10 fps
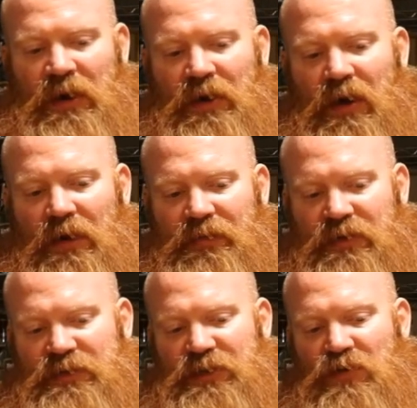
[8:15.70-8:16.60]
and done.
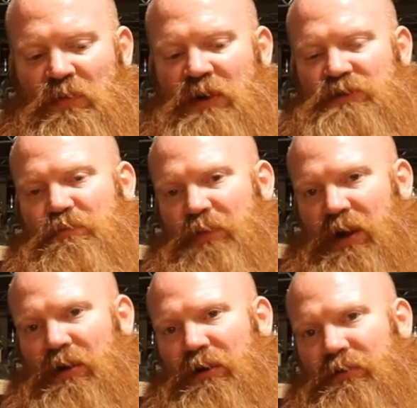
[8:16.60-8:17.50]
There's so much
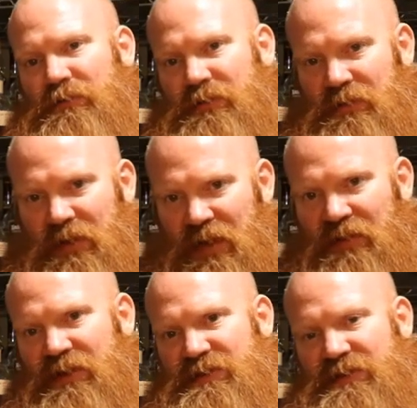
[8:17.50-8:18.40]
beer in this